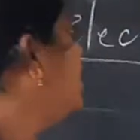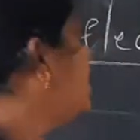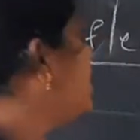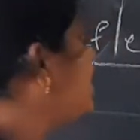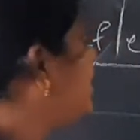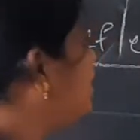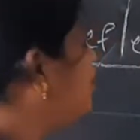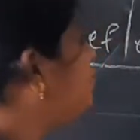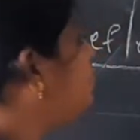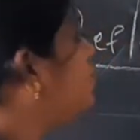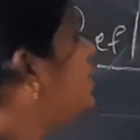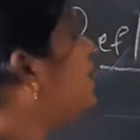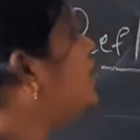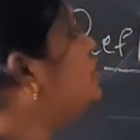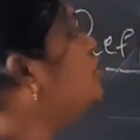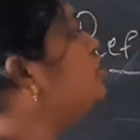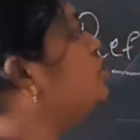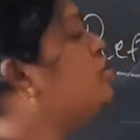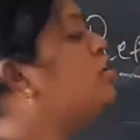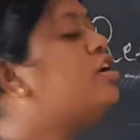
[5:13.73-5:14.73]

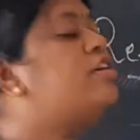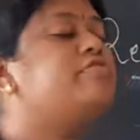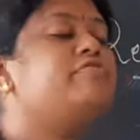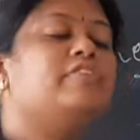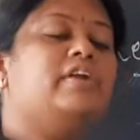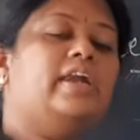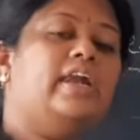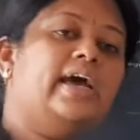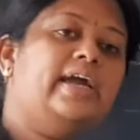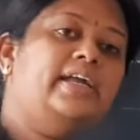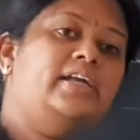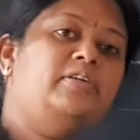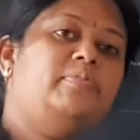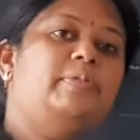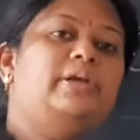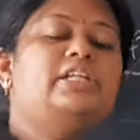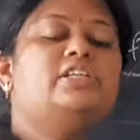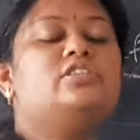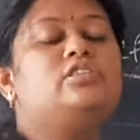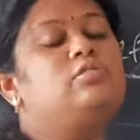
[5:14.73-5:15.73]
Reflection of light
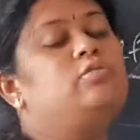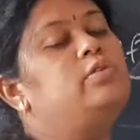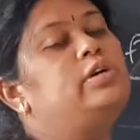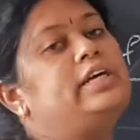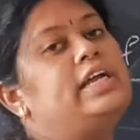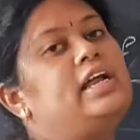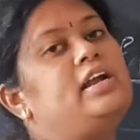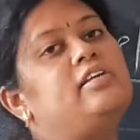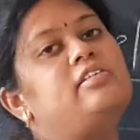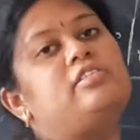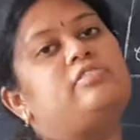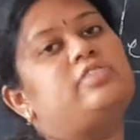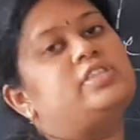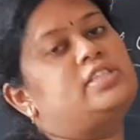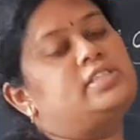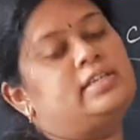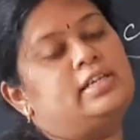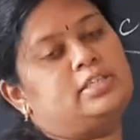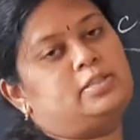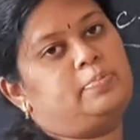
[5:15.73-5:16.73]
means you tell it
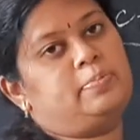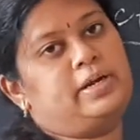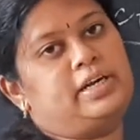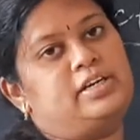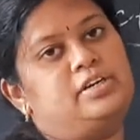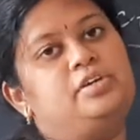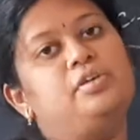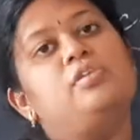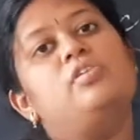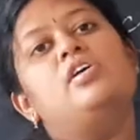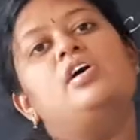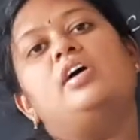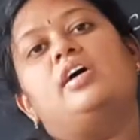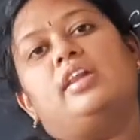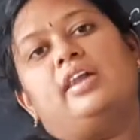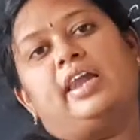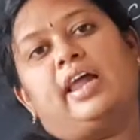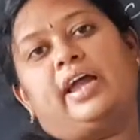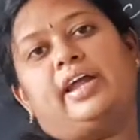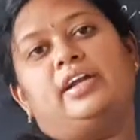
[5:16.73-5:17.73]
with respect to
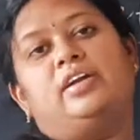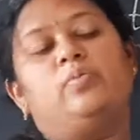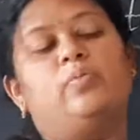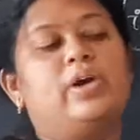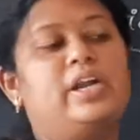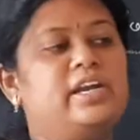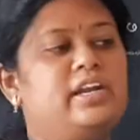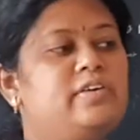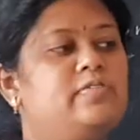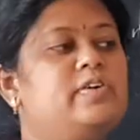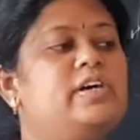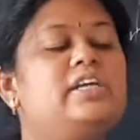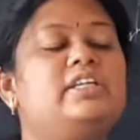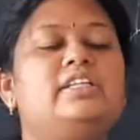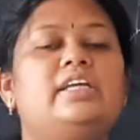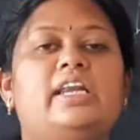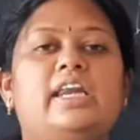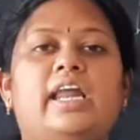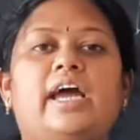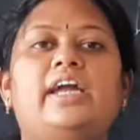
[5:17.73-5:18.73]
light. Whenever
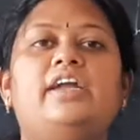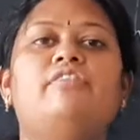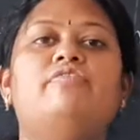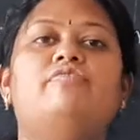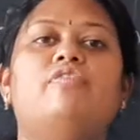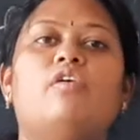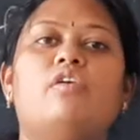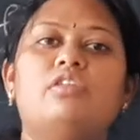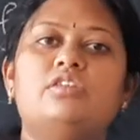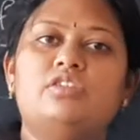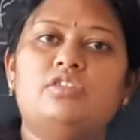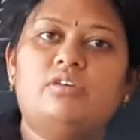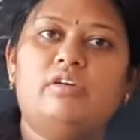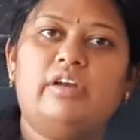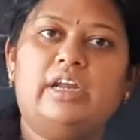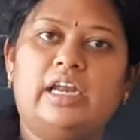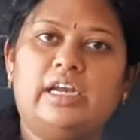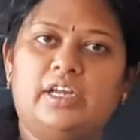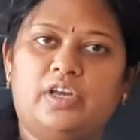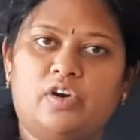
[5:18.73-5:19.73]
the light falls on
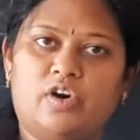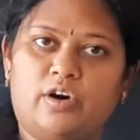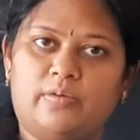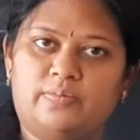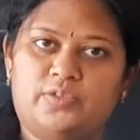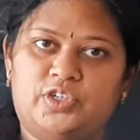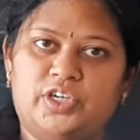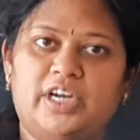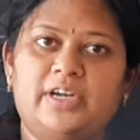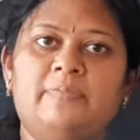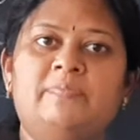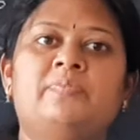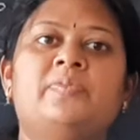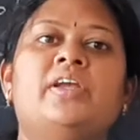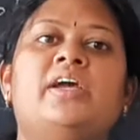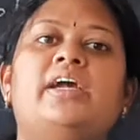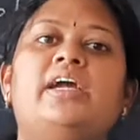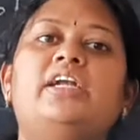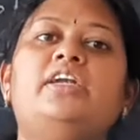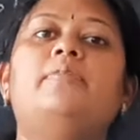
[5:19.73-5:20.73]
any object,
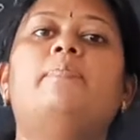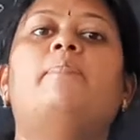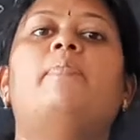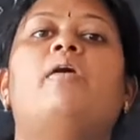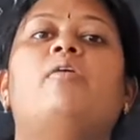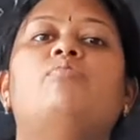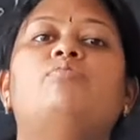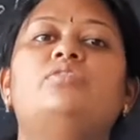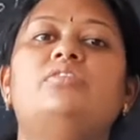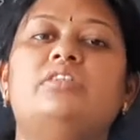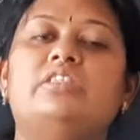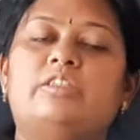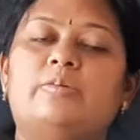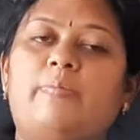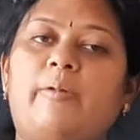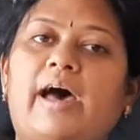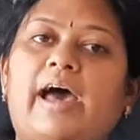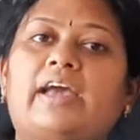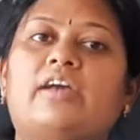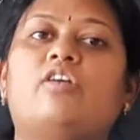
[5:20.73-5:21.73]
it bounces
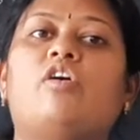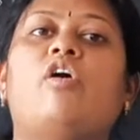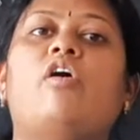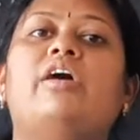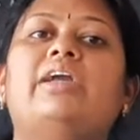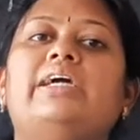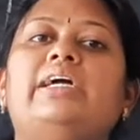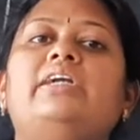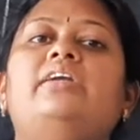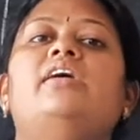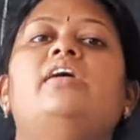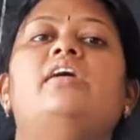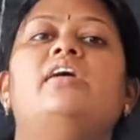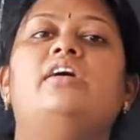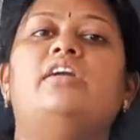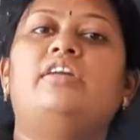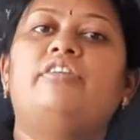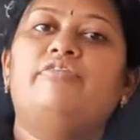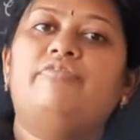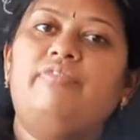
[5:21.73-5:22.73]
back or it
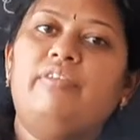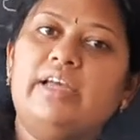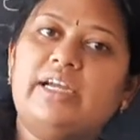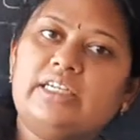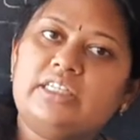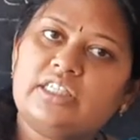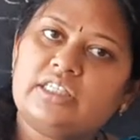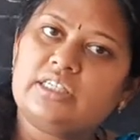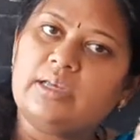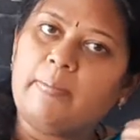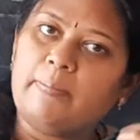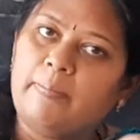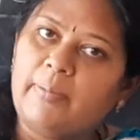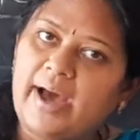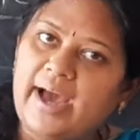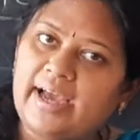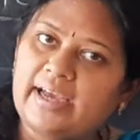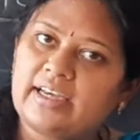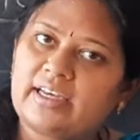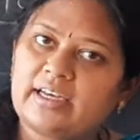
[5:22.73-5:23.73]
reflects
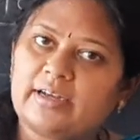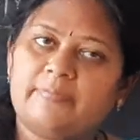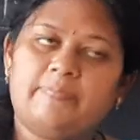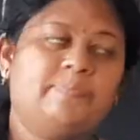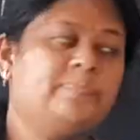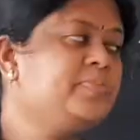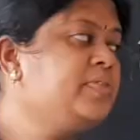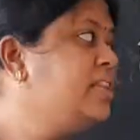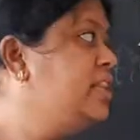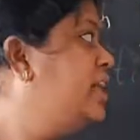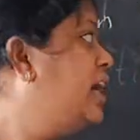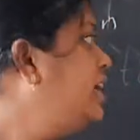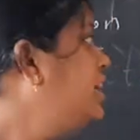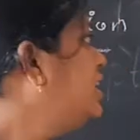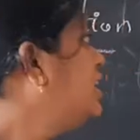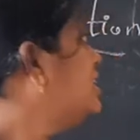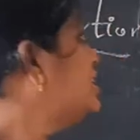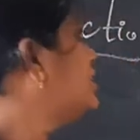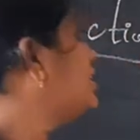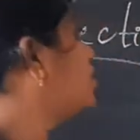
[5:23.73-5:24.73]
back.
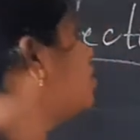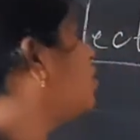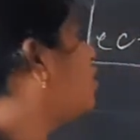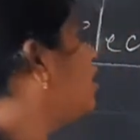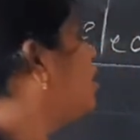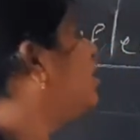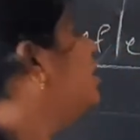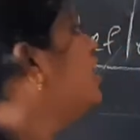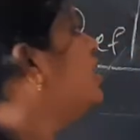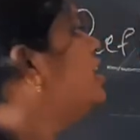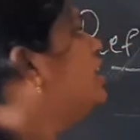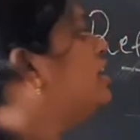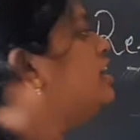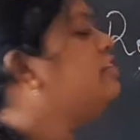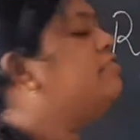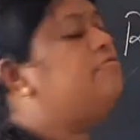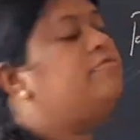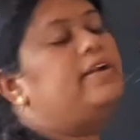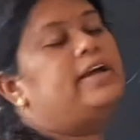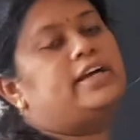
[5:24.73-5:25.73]
That is called
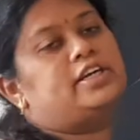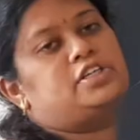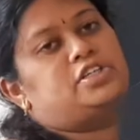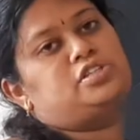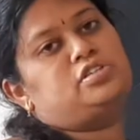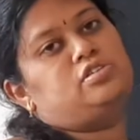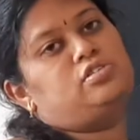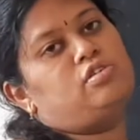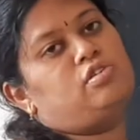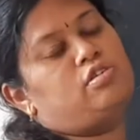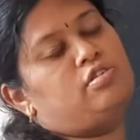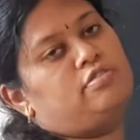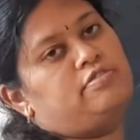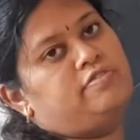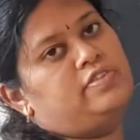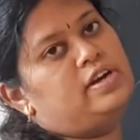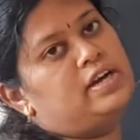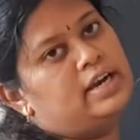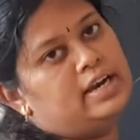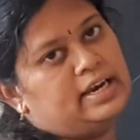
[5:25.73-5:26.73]
reflection of
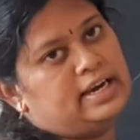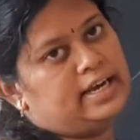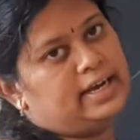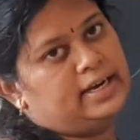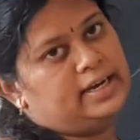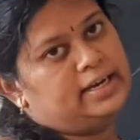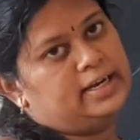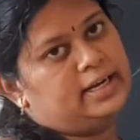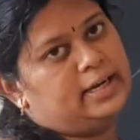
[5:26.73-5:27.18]
light.